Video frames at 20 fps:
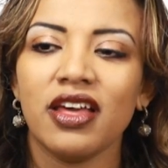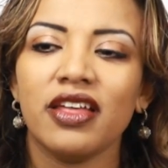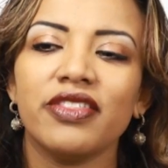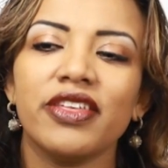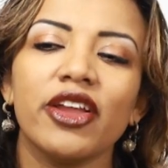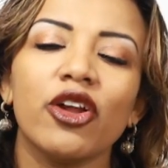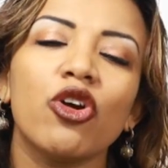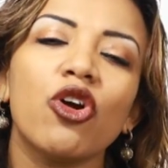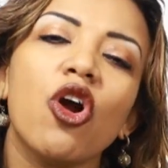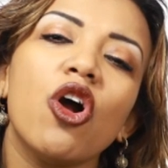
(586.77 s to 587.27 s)

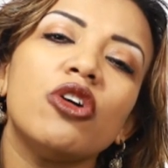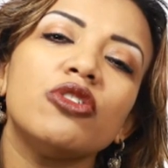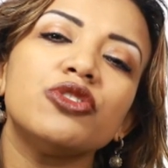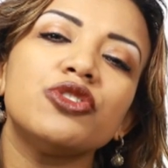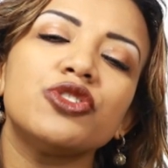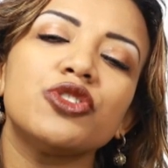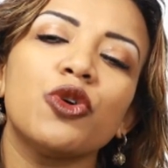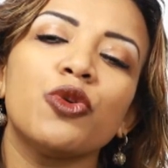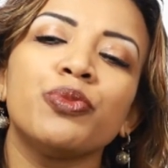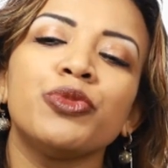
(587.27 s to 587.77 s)
They are
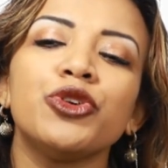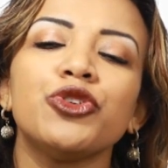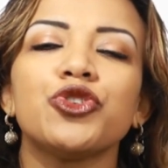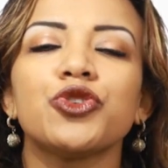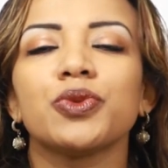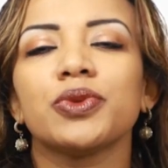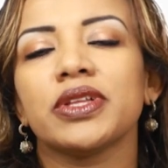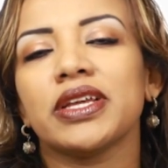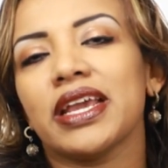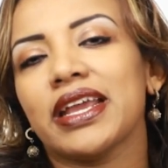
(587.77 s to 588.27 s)
also
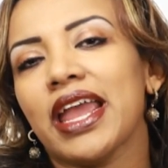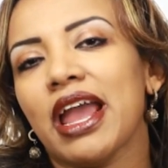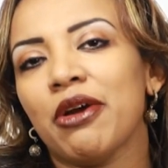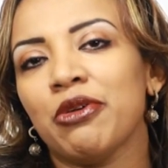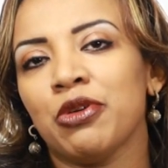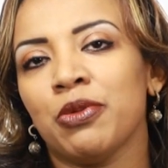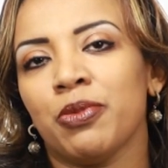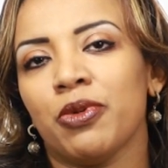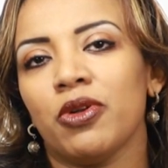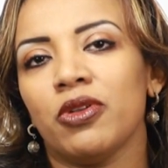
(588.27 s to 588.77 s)
mutually
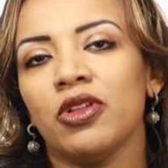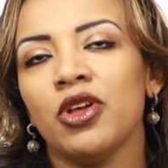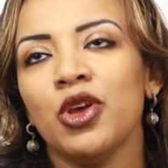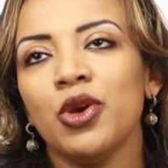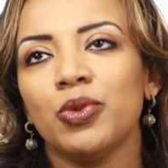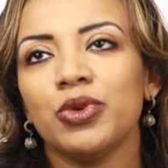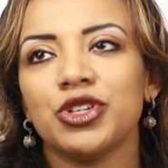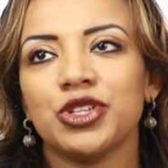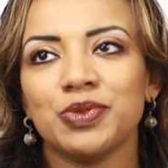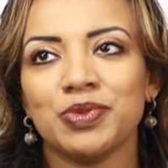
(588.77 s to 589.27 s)
accountable,
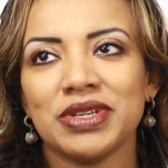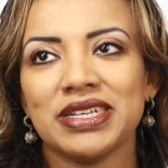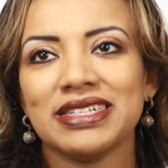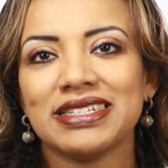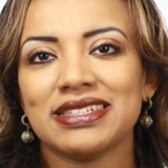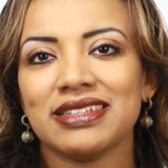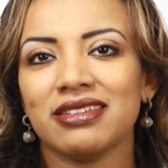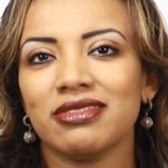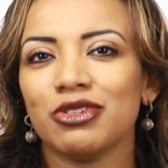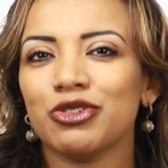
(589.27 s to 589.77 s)
which
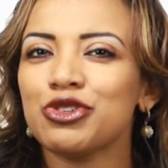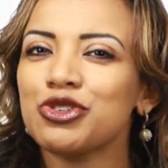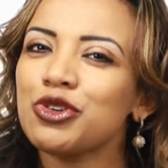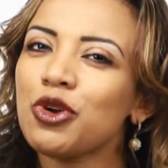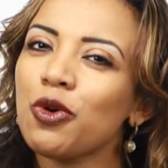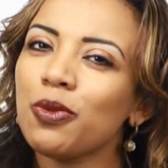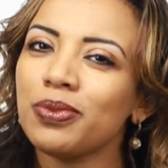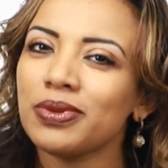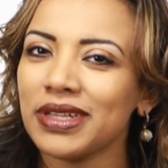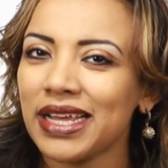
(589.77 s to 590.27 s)
means that there's
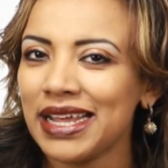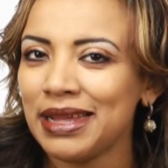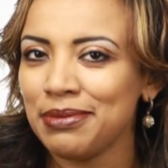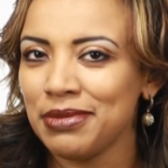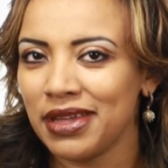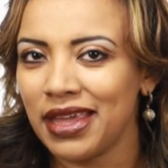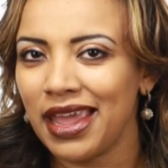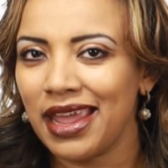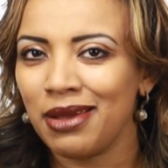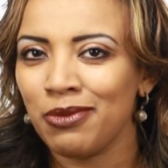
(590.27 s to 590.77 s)
no
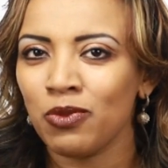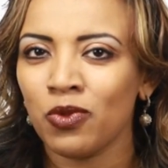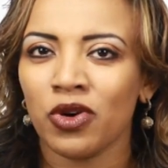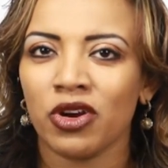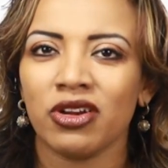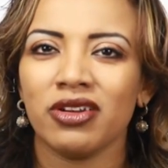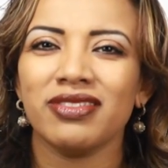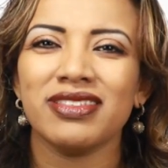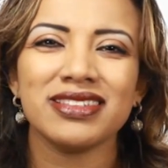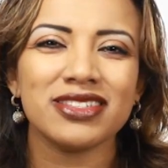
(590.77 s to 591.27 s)
blame game
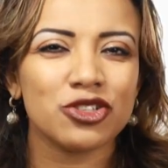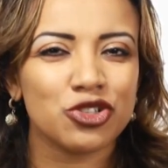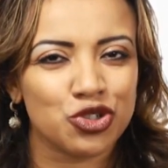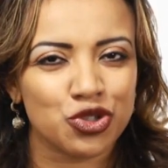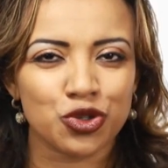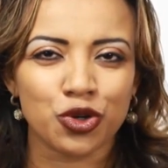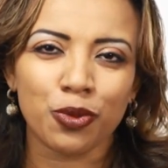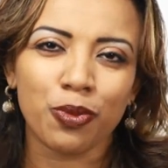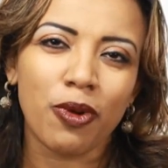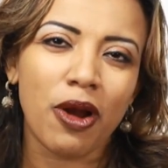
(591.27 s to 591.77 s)
where this
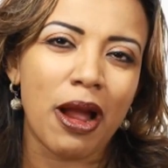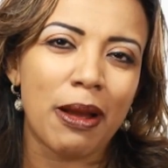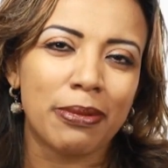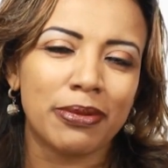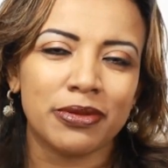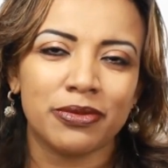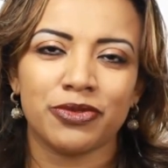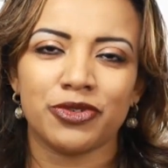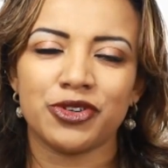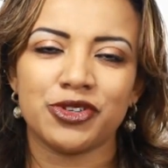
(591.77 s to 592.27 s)
is your
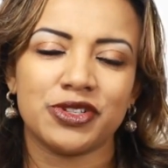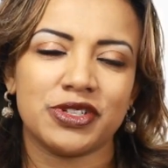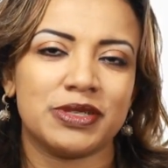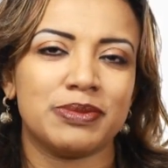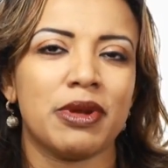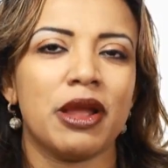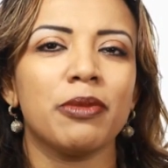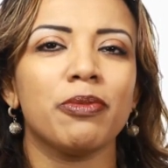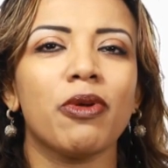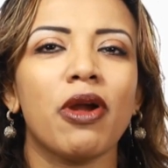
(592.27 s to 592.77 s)
problem versus
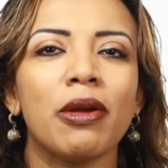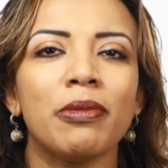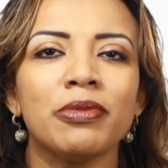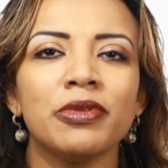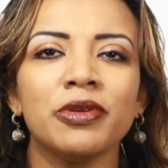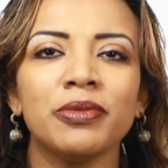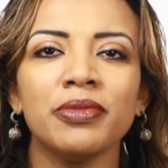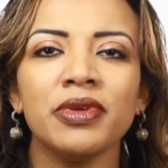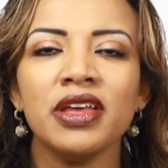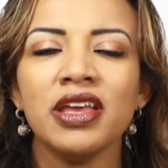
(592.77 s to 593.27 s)
my
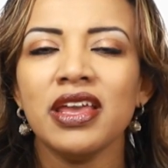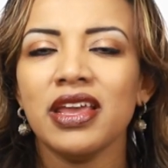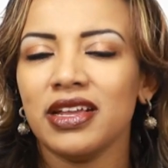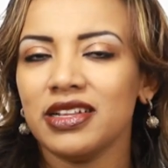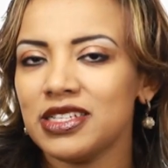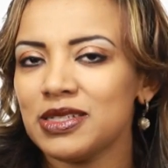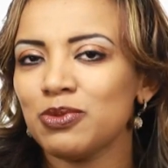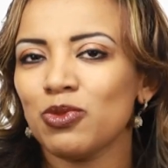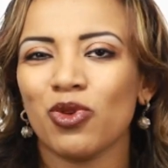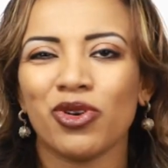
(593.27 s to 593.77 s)
problem.
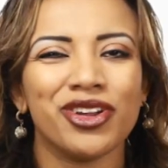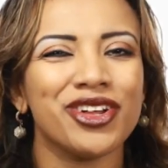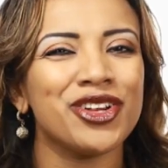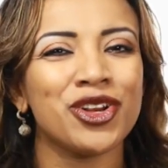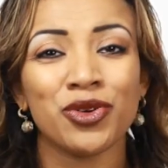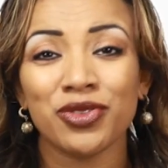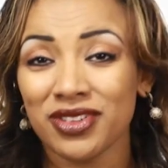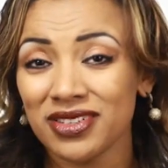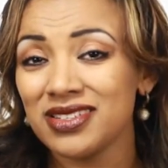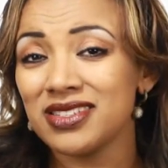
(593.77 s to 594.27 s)
It's more,
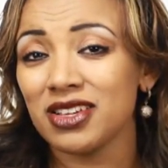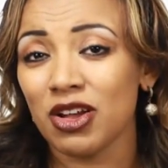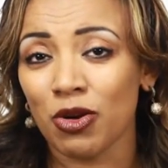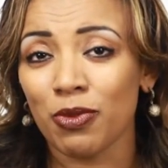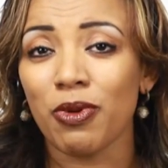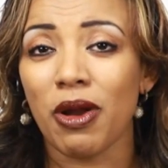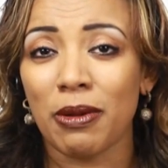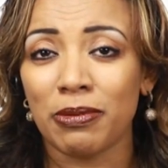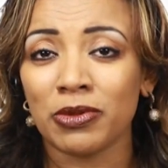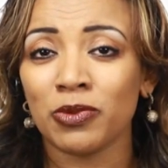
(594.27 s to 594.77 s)
this is our
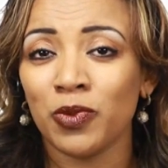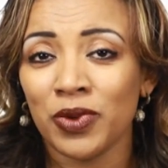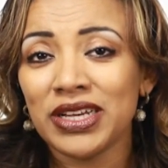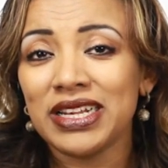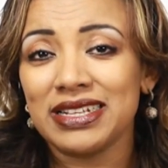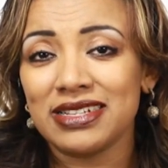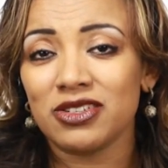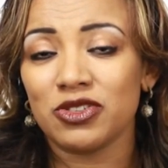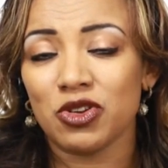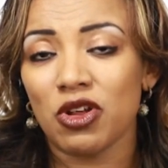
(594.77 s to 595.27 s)
problem. We
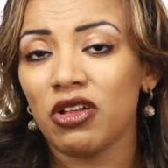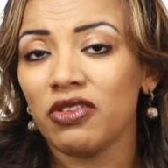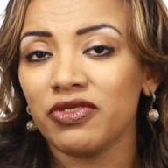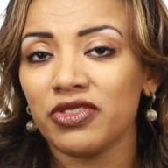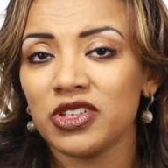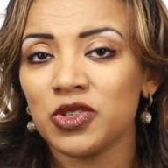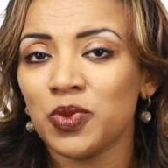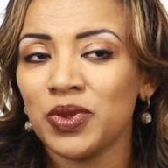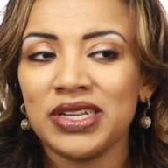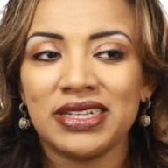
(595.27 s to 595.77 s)
need to solve
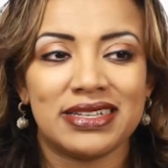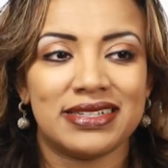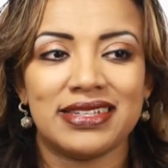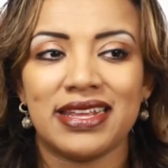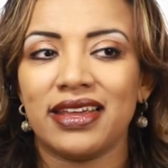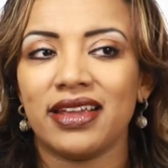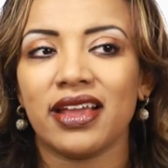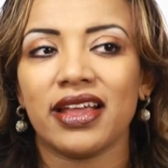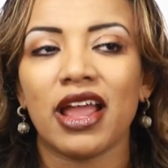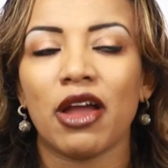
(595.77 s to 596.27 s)
this. We need to
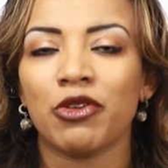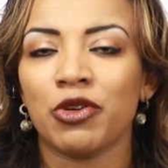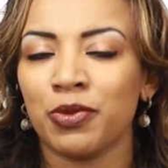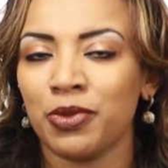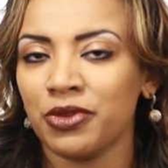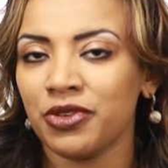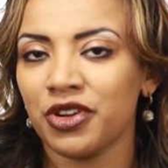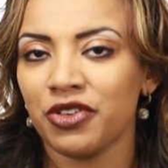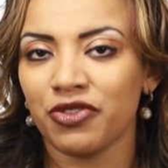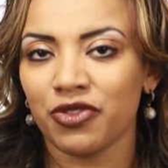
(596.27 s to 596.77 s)
take
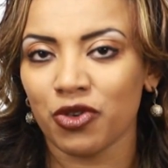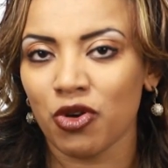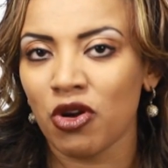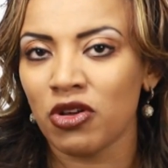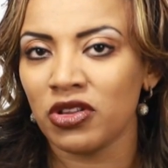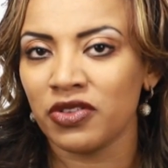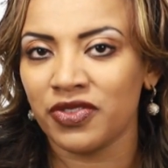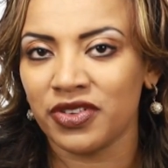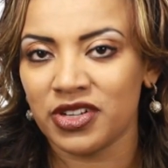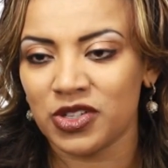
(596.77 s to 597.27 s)
accountability for
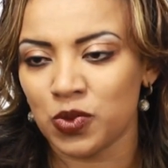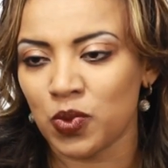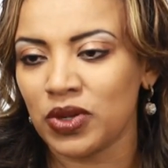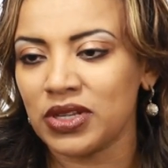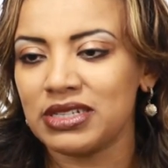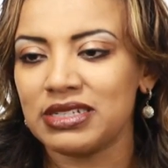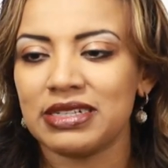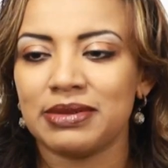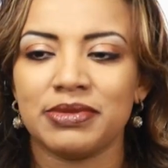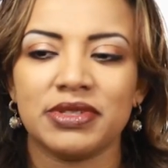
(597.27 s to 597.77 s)
all of it as
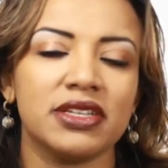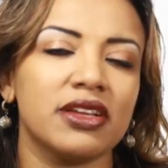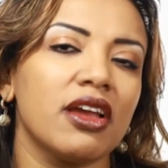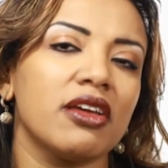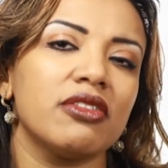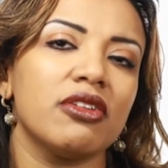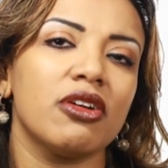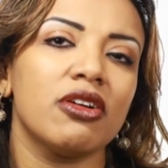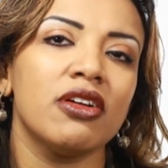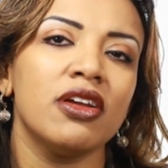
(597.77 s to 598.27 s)
one team
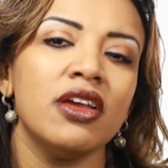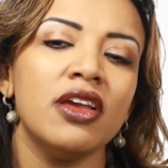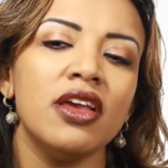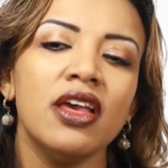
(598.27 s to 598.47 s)
together.